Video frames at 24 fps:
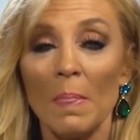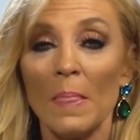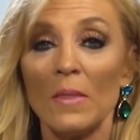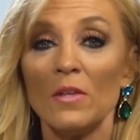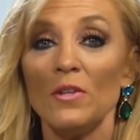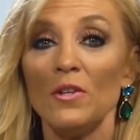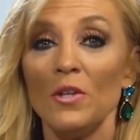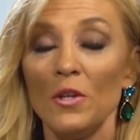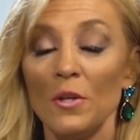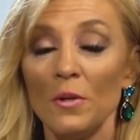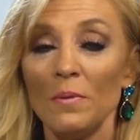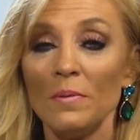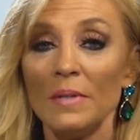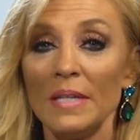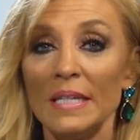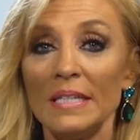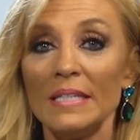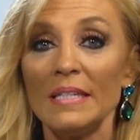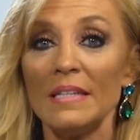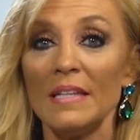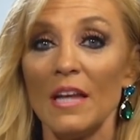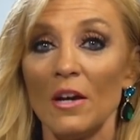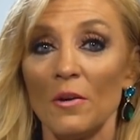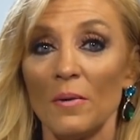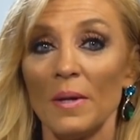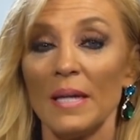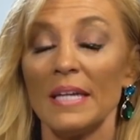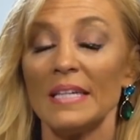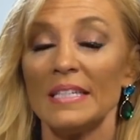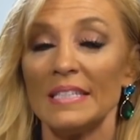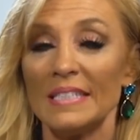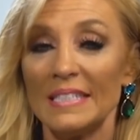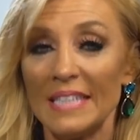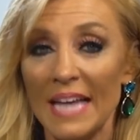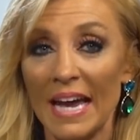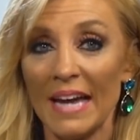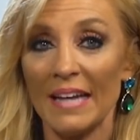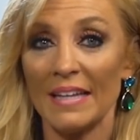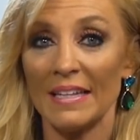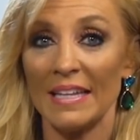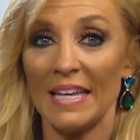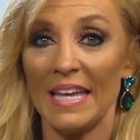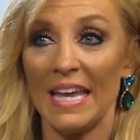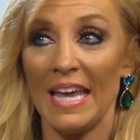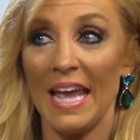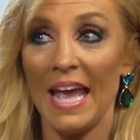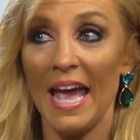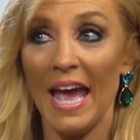You need to know
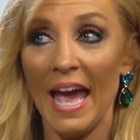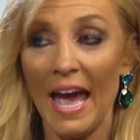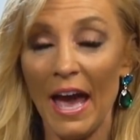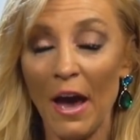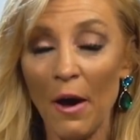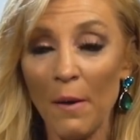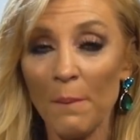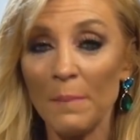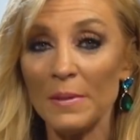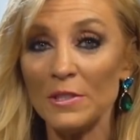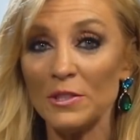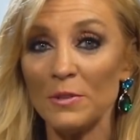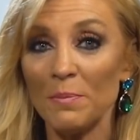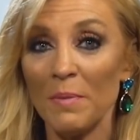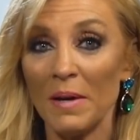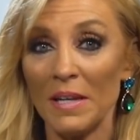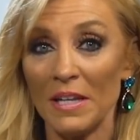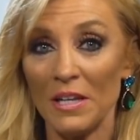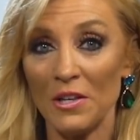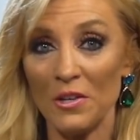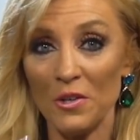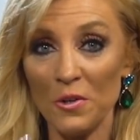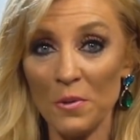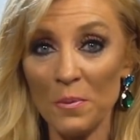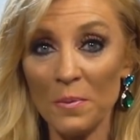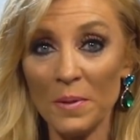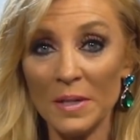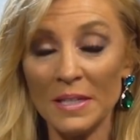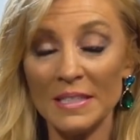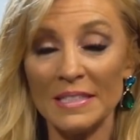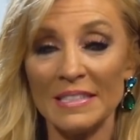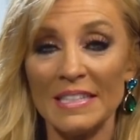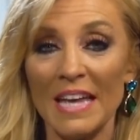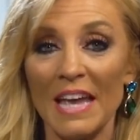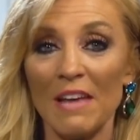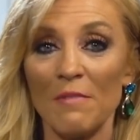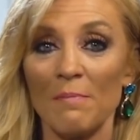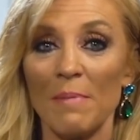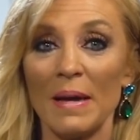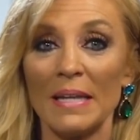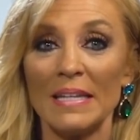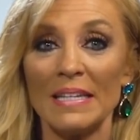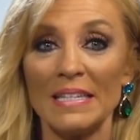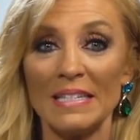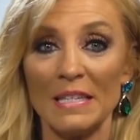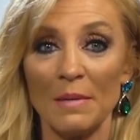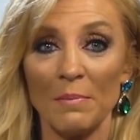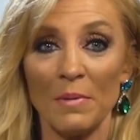exactly how much money you want to save by
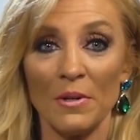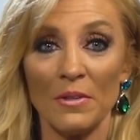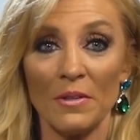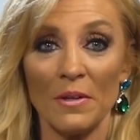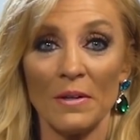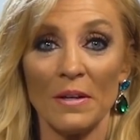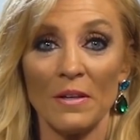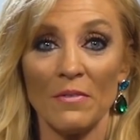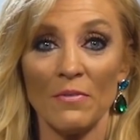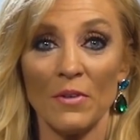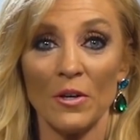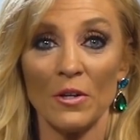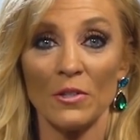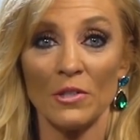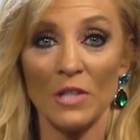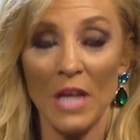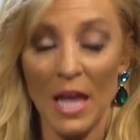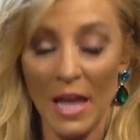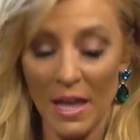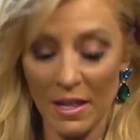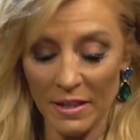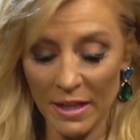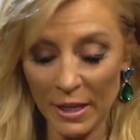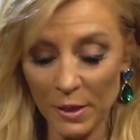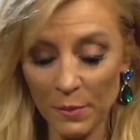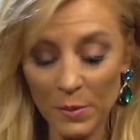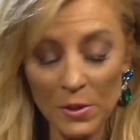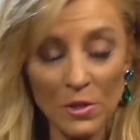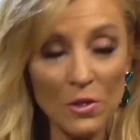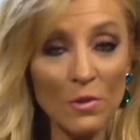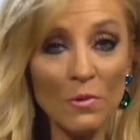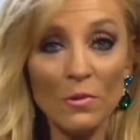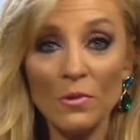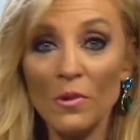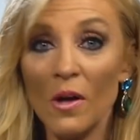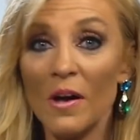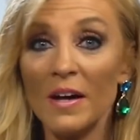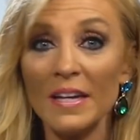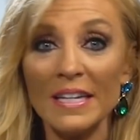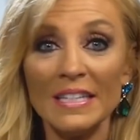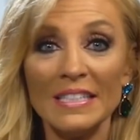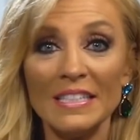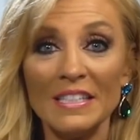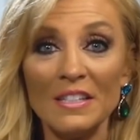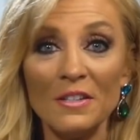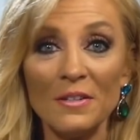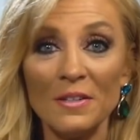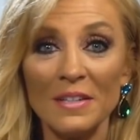December 31st. Like when you log
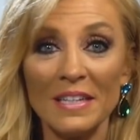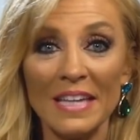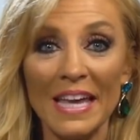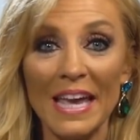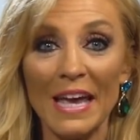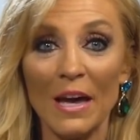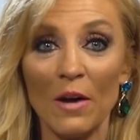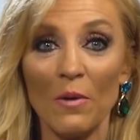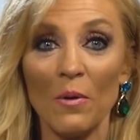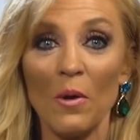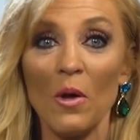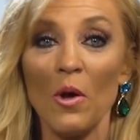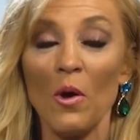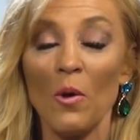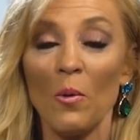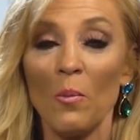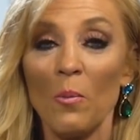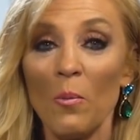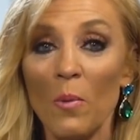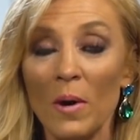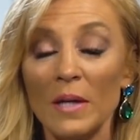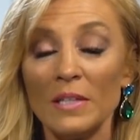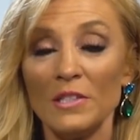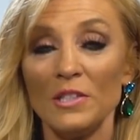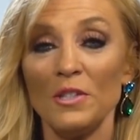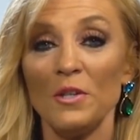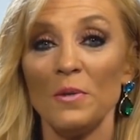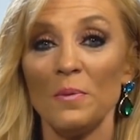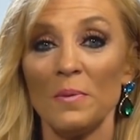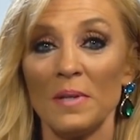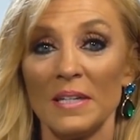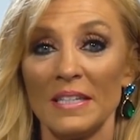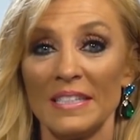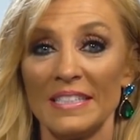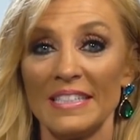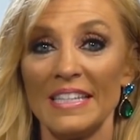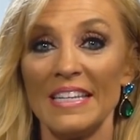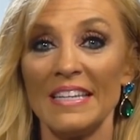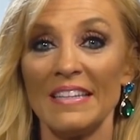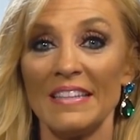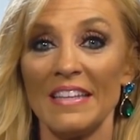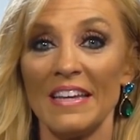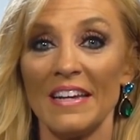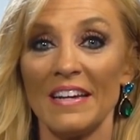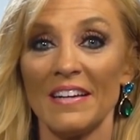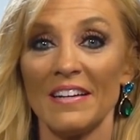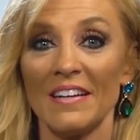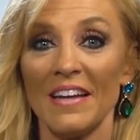into your account, what do you want to see in
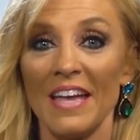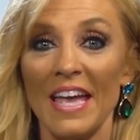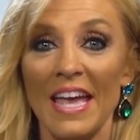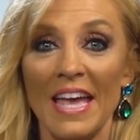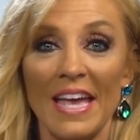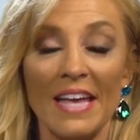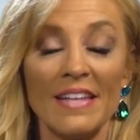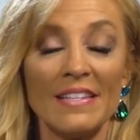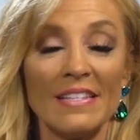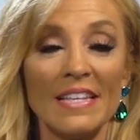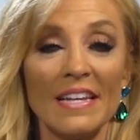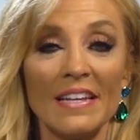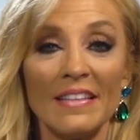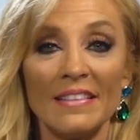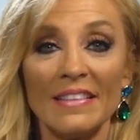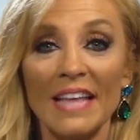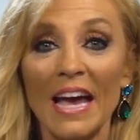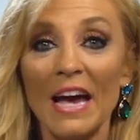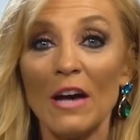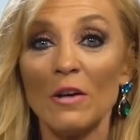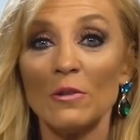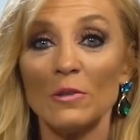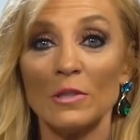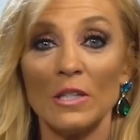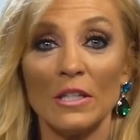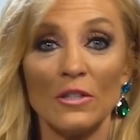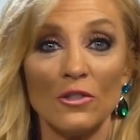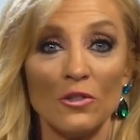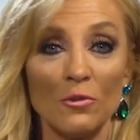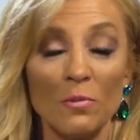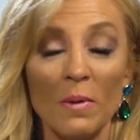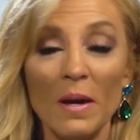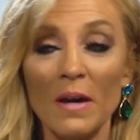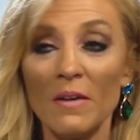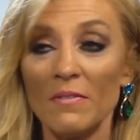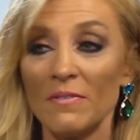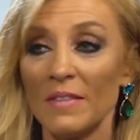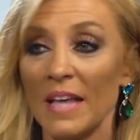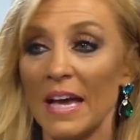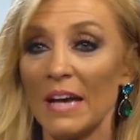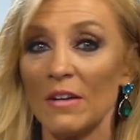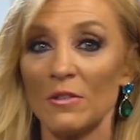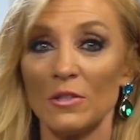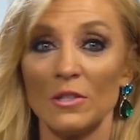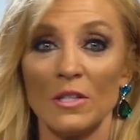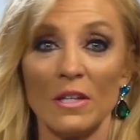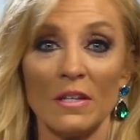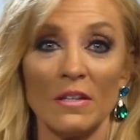there? Is it 1,000,
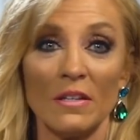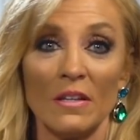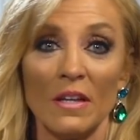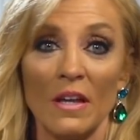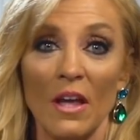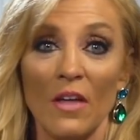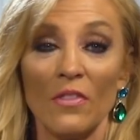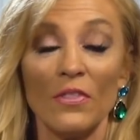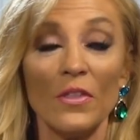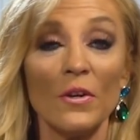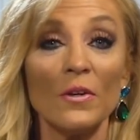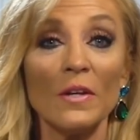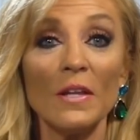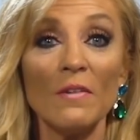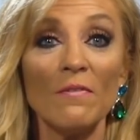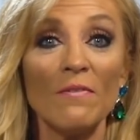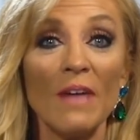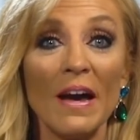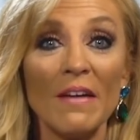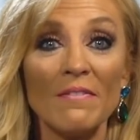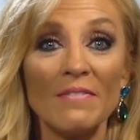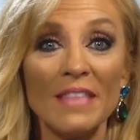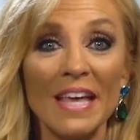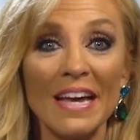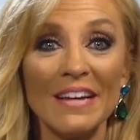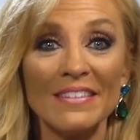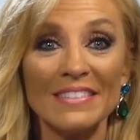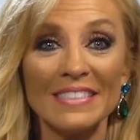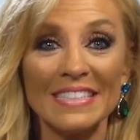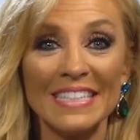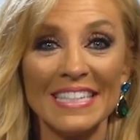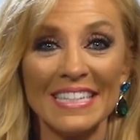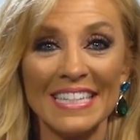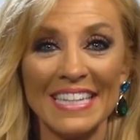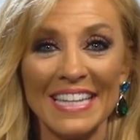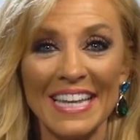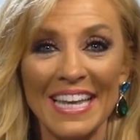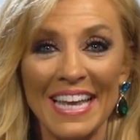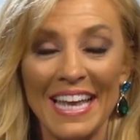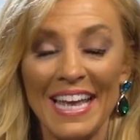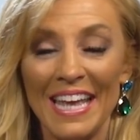12,000, 35,000?